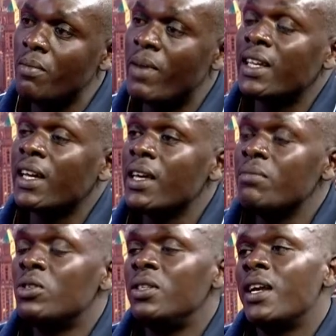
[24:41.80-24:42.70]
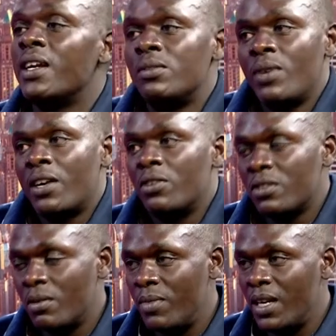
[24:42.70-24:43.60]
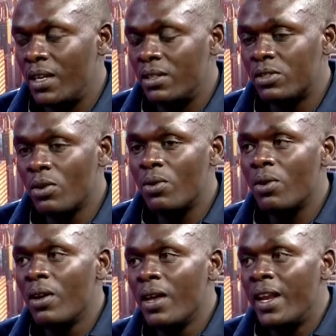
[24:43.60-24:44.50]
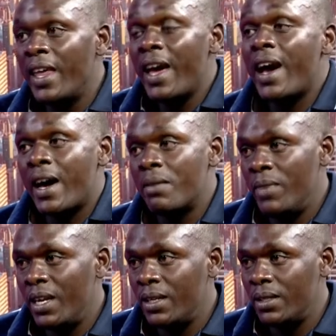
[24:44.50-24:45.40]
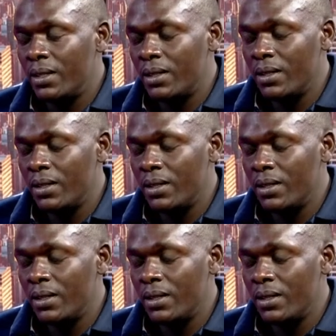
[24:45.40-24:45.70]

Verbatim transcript: but I came to realize we are also many. Yes. So Rare are many.